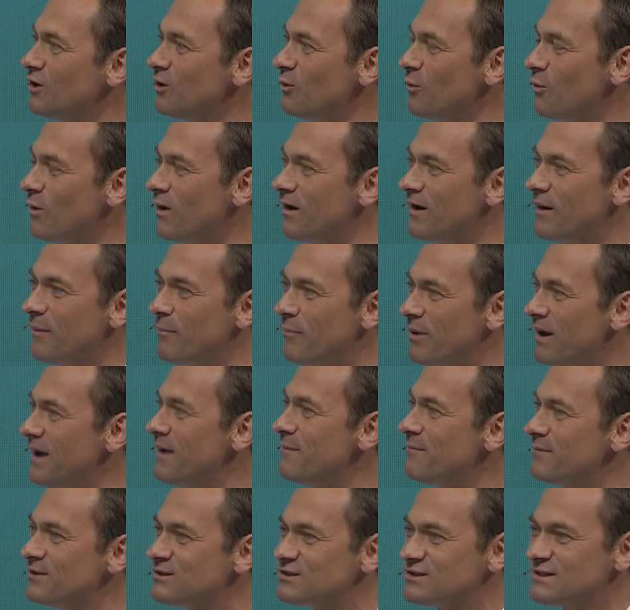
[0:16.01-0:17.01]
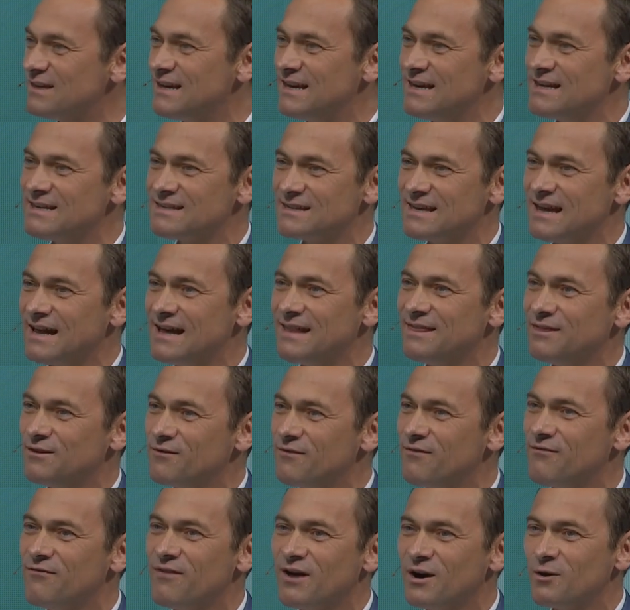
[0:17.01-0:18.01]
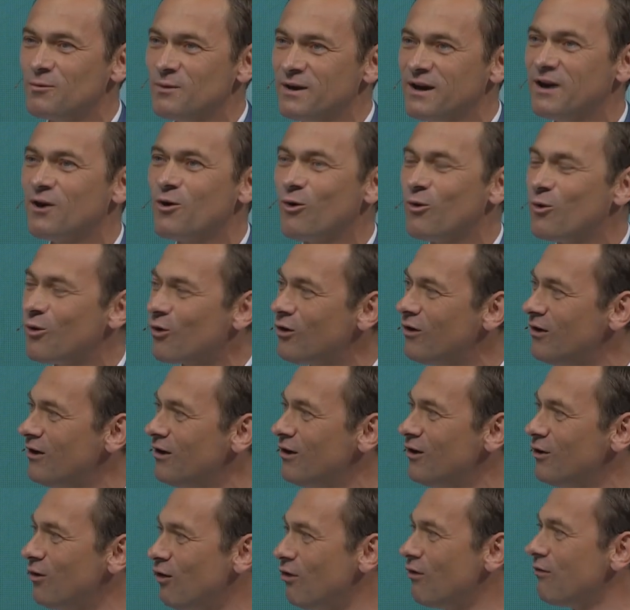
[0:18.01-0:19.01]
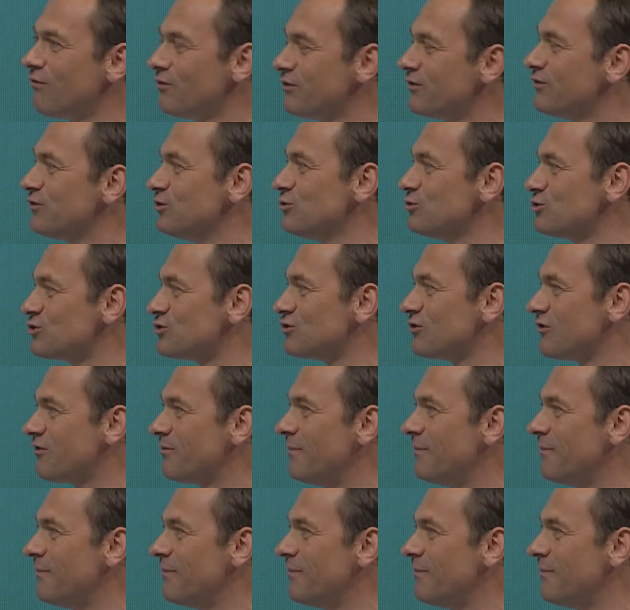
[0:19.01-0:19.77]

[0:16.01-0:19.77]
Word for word: where payments is at the very core of the future of